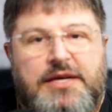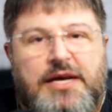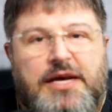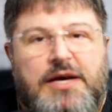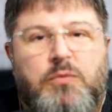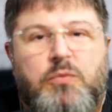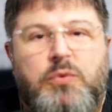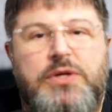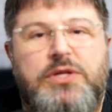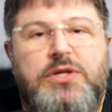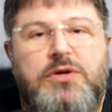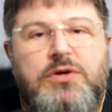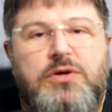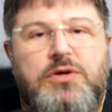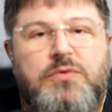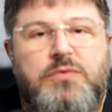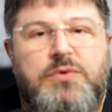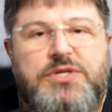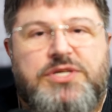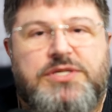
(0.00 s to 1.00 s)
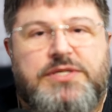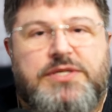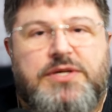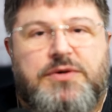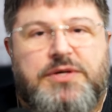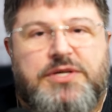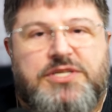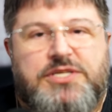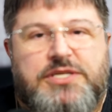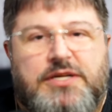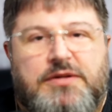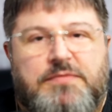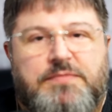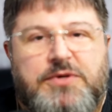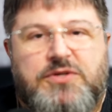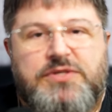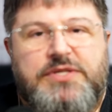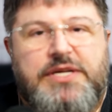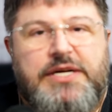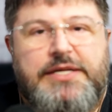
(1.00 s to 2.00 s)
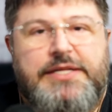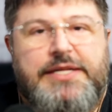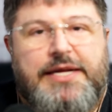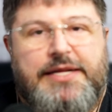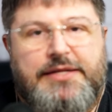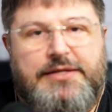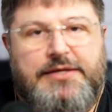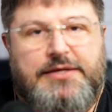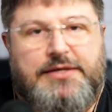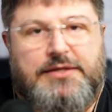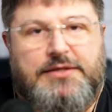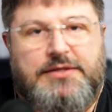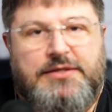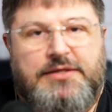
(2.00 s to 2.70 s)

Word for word: and we don't know which is the original because they're identical